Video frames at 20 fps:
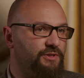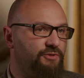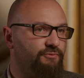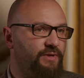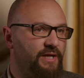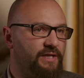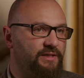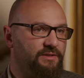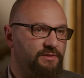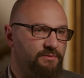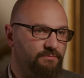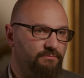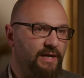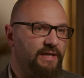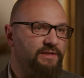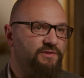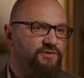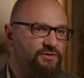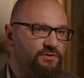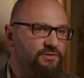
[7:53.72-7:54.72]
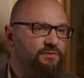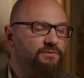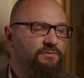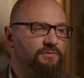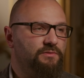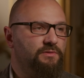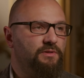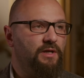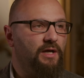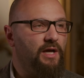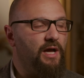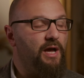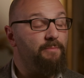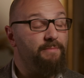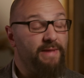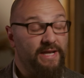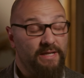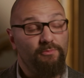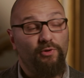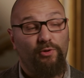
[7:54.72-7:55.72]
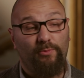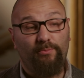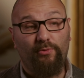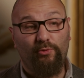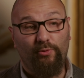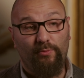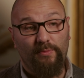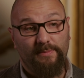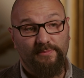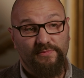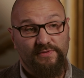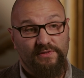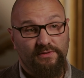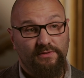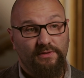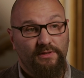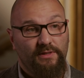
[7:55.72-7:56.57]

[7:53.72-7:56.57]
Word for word: create much, uh, many more problems.